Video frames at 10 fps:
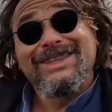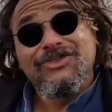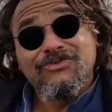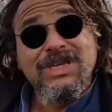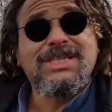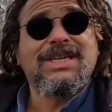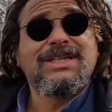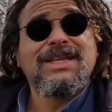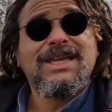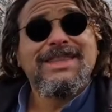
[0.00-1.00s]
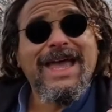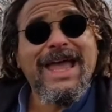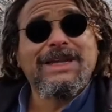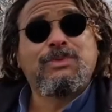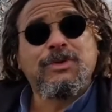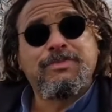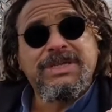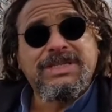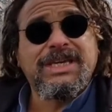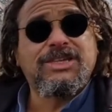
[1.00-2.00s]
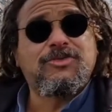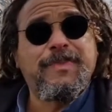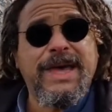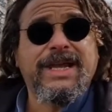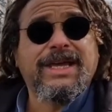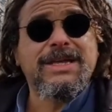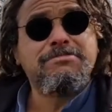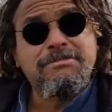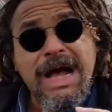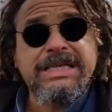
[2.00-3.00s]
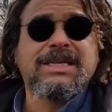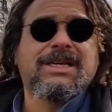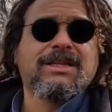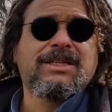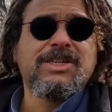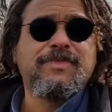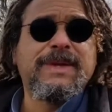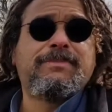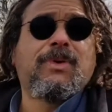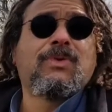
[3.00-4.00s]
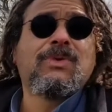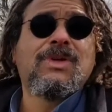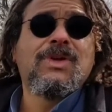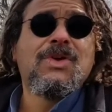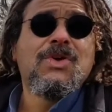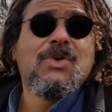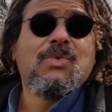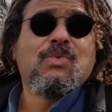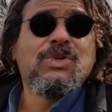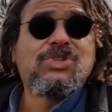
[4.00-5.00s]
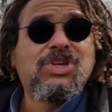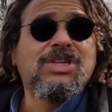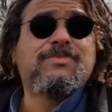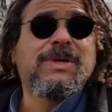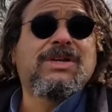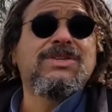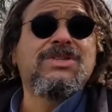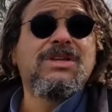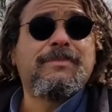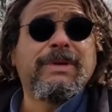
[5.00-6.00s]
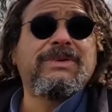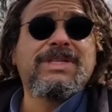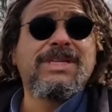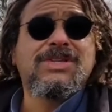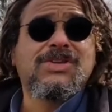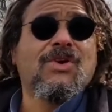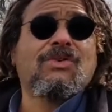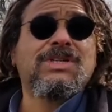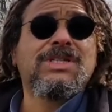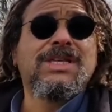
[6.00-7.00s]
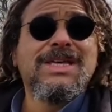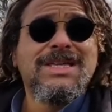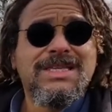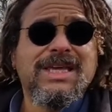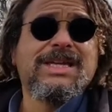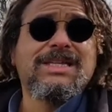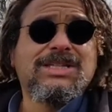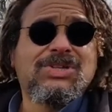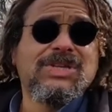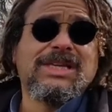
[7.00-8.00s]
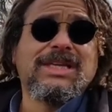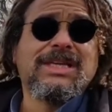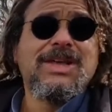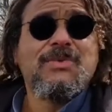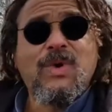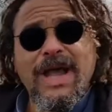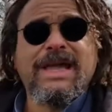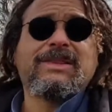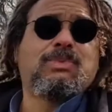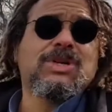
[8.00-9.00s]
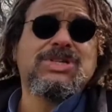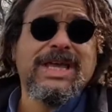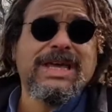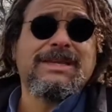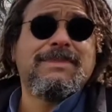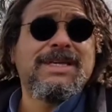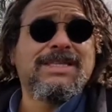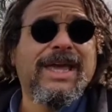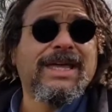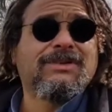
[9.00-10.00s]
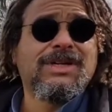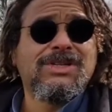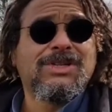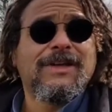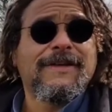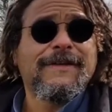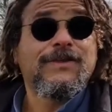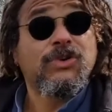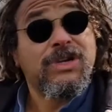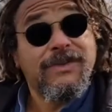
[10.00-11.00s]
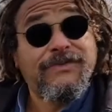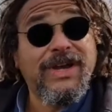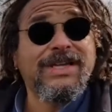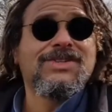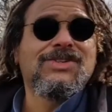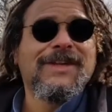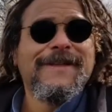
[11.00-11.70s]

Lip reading: The reason that Edward besieged Berwick and massacred its people was just because the nobility of Scotland signed a treaty with Edward's enemies, the French.